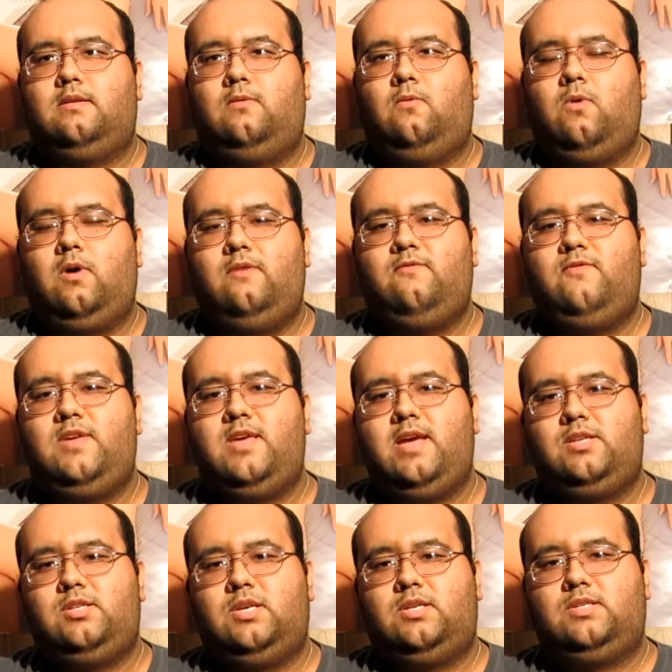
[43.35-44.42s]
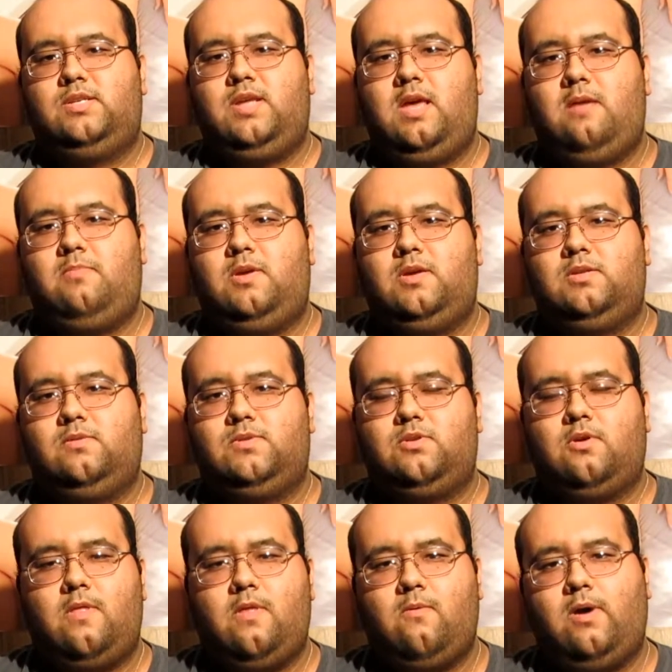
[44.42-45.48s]
one VHS tape because it was the
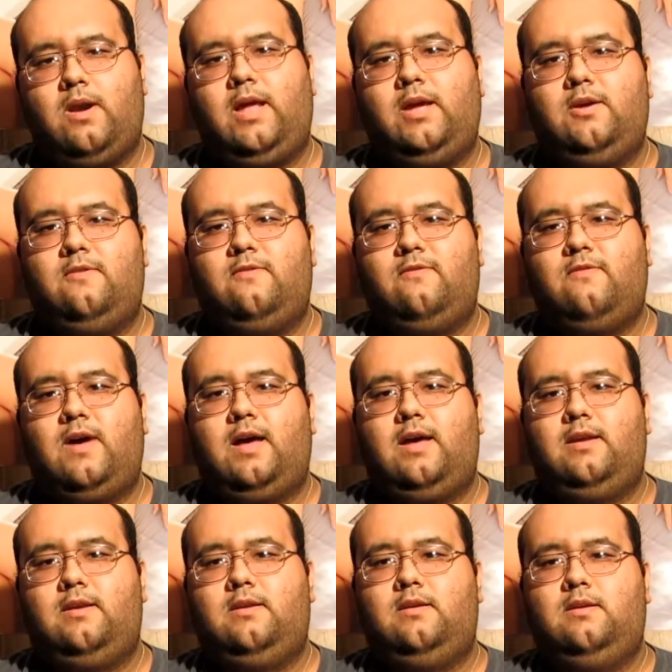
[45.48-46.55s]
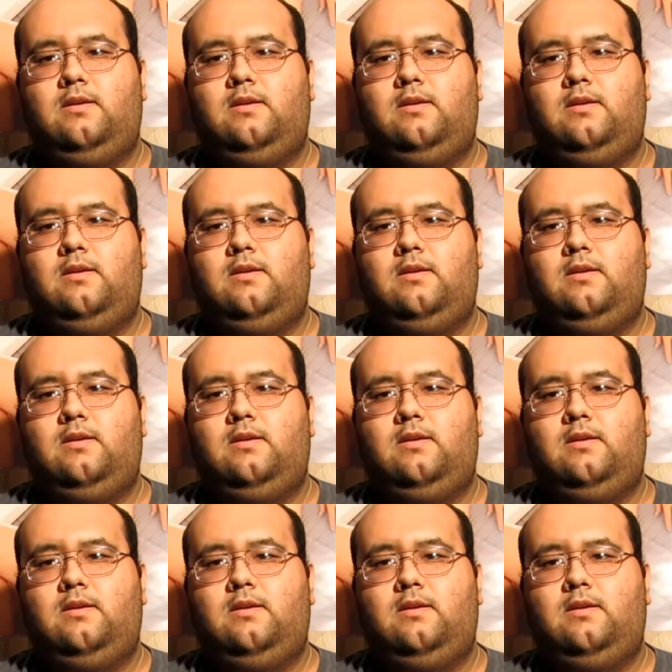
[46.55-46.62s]
only one I could find.